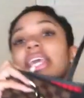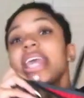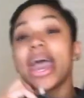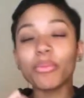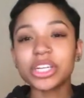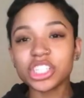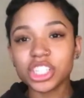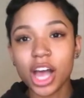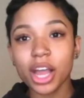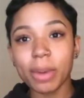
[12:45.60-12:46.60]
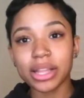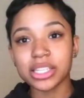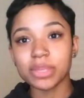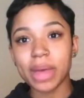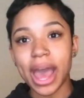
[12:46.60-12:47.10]
Can we just talk about
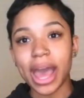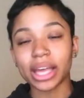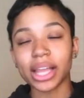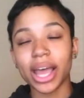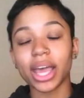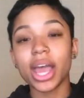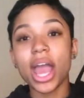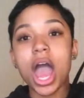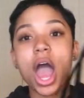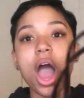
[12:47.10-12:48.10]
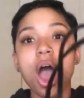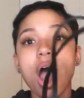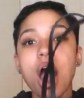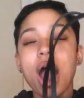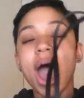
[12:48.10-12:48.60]
this bag? Like,
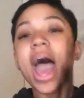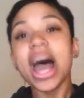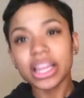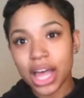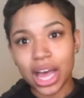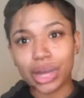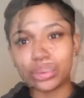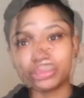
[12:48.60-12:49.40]
hello.